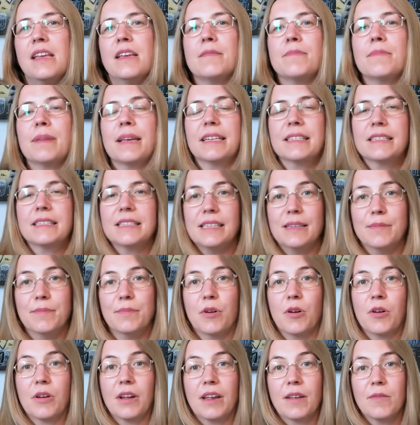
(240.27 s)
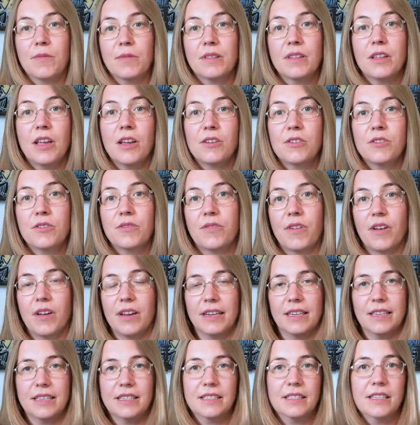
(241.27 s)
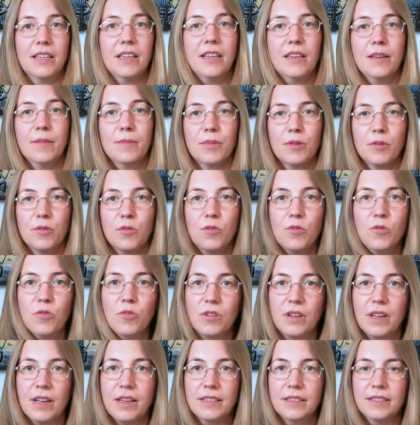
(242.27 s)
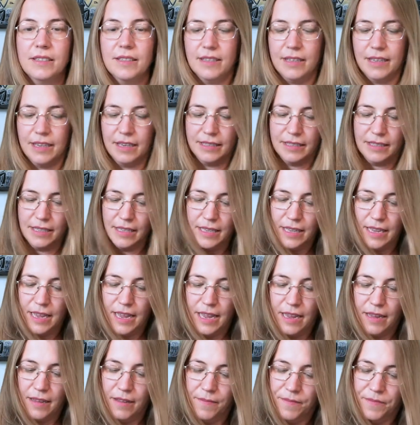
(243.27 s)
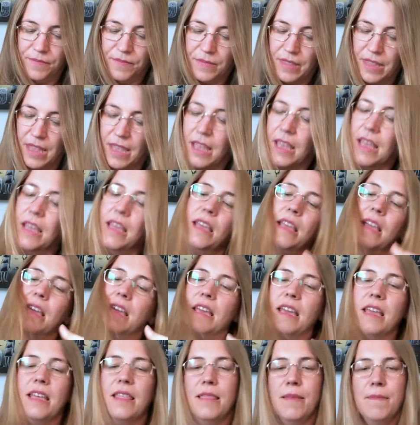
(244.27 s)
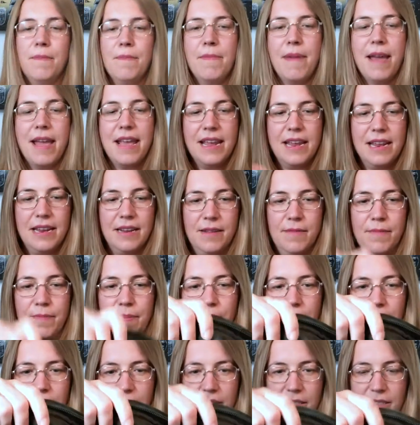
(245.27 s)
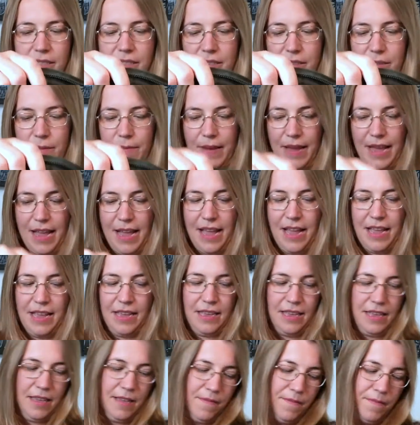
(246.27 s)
Big deep pocket with no dividers, so you can put all kinds of things in there. In the main part of the bag,